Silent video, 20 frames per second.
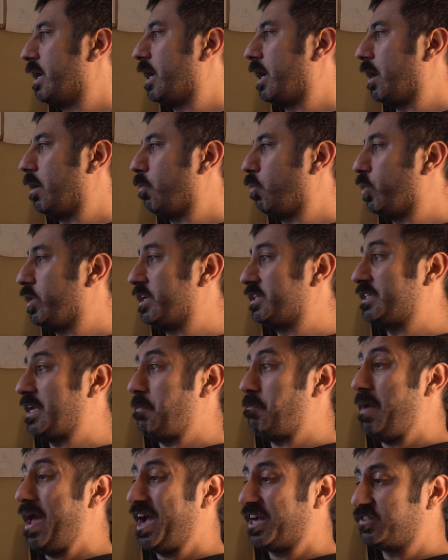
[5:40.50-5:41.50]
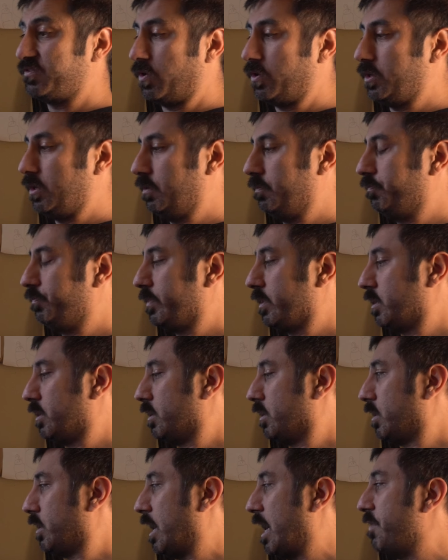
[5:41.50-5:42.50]
um, when it's at max volume.
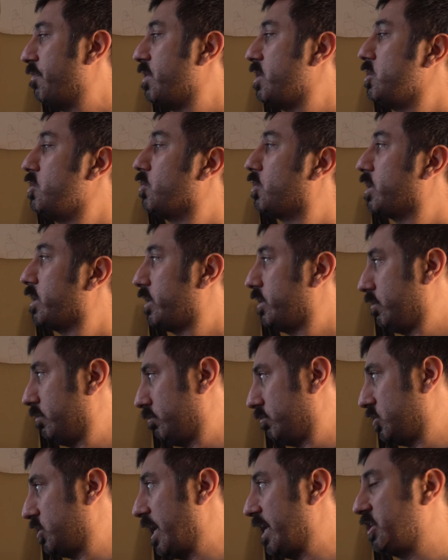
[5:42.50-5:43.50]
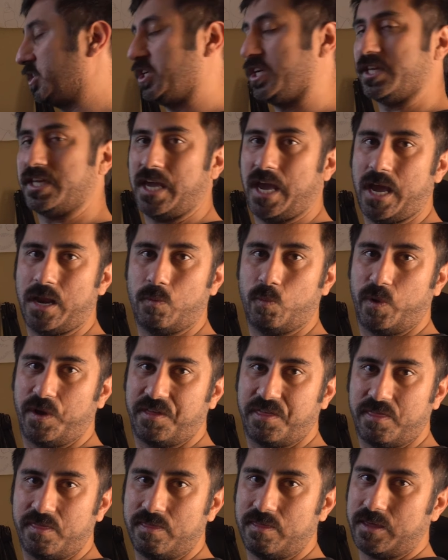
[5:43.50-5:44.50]
And then you could change it again
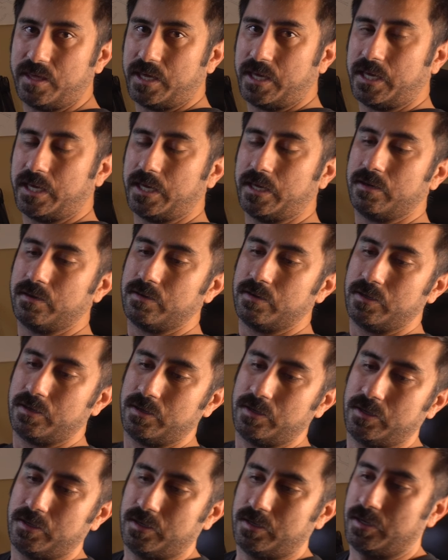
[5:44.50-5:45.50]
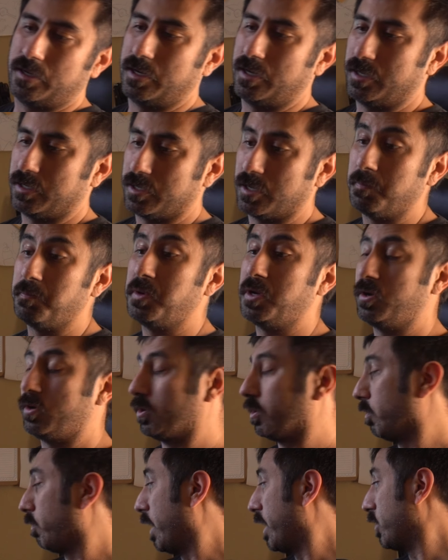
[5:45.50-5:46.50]
with the uh,
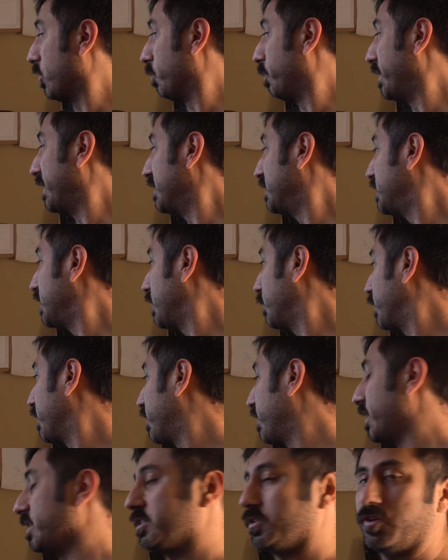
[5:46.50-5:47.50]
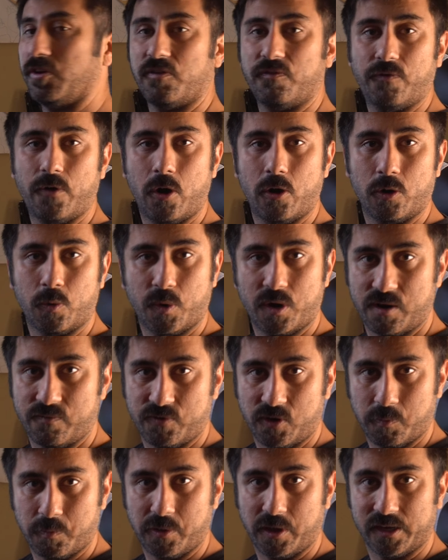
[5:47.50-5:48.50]
computer, right? Your PC with this or your phone or whatever
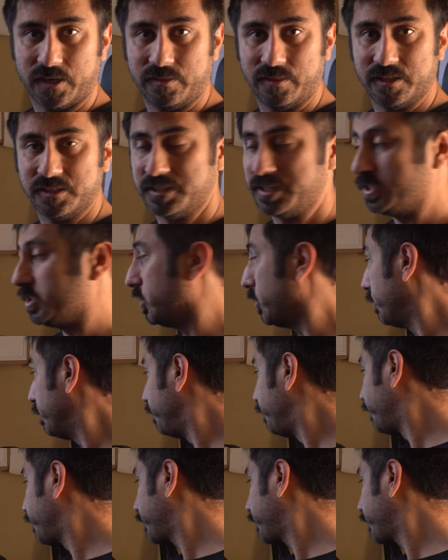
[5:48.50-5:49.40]
you're plugging this into.